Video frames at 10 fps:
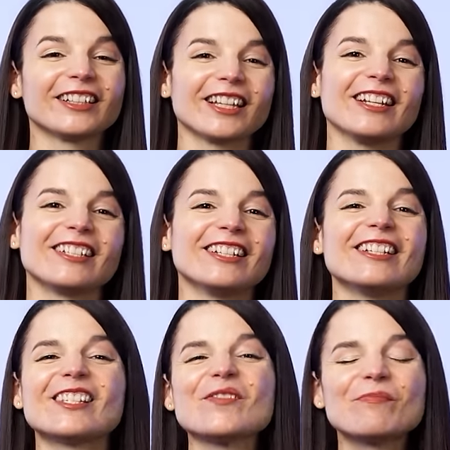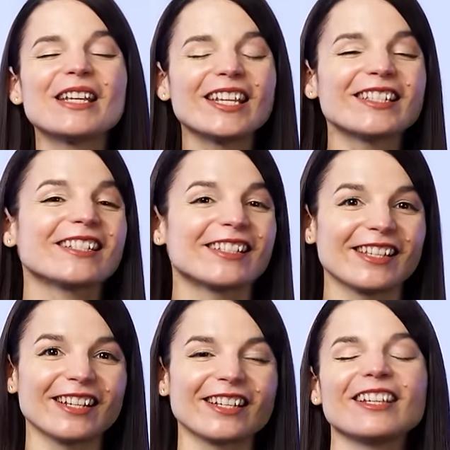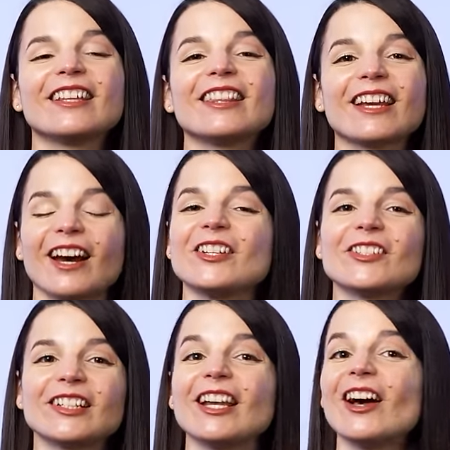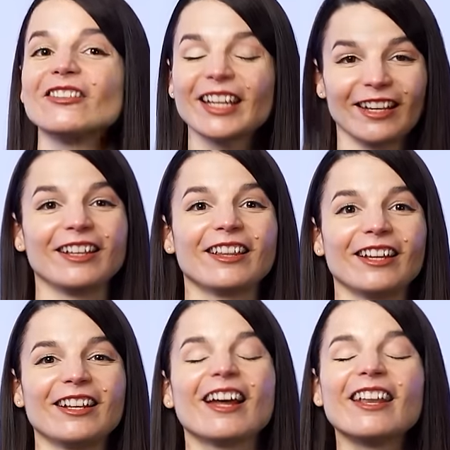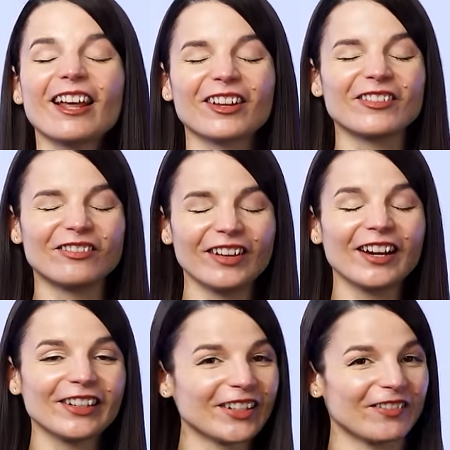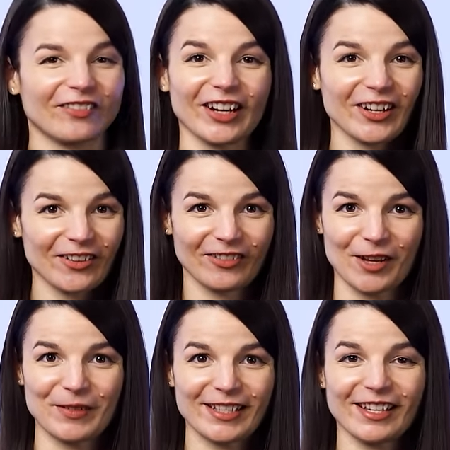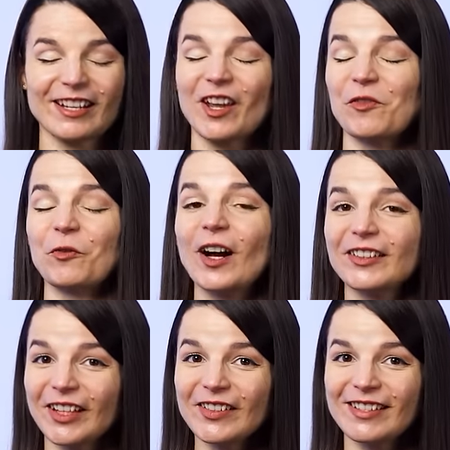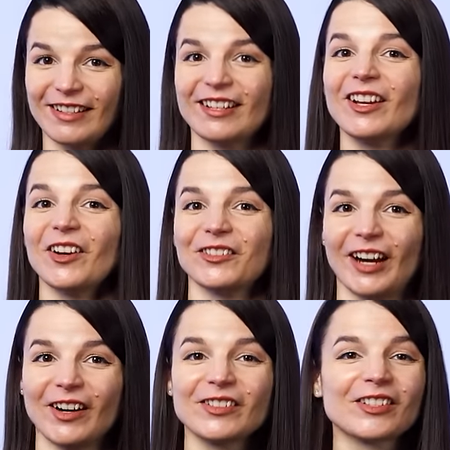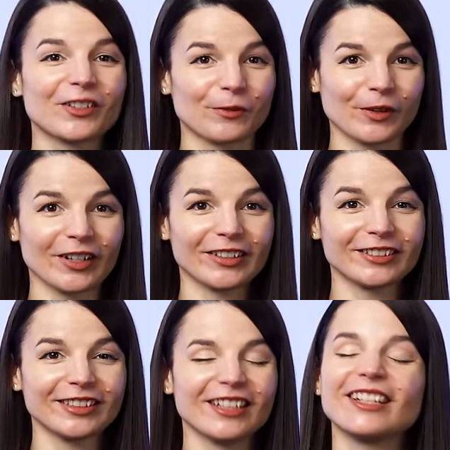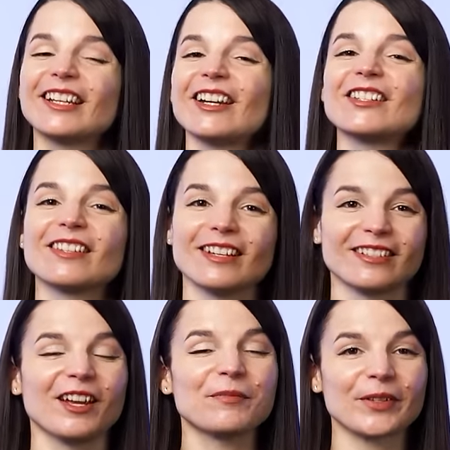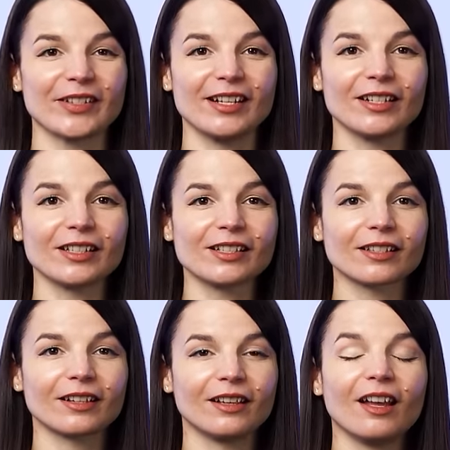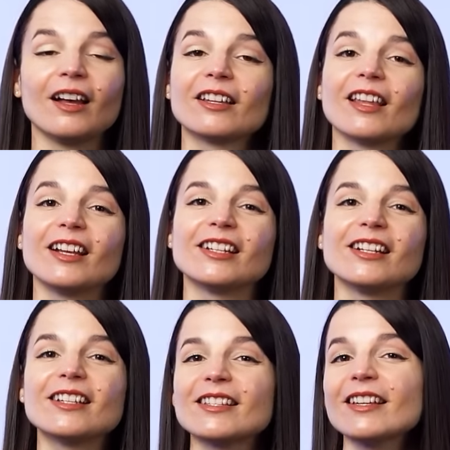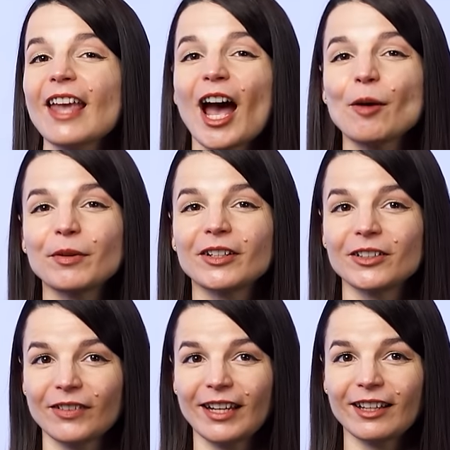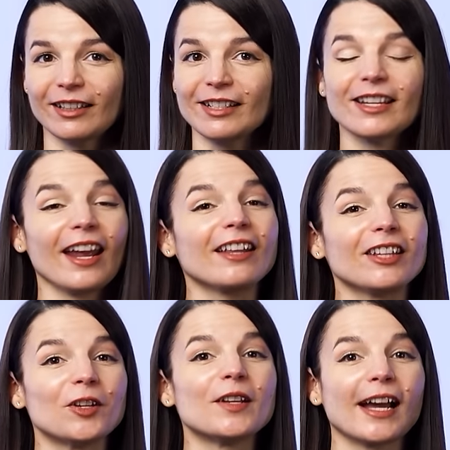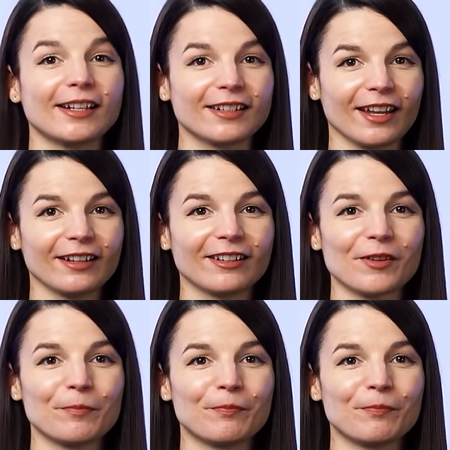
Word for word: London is the biggest city in the country of England, another very, very famous city and well-known city around the world. Here's an example sentence. London is the capital of England and the United Kingdom.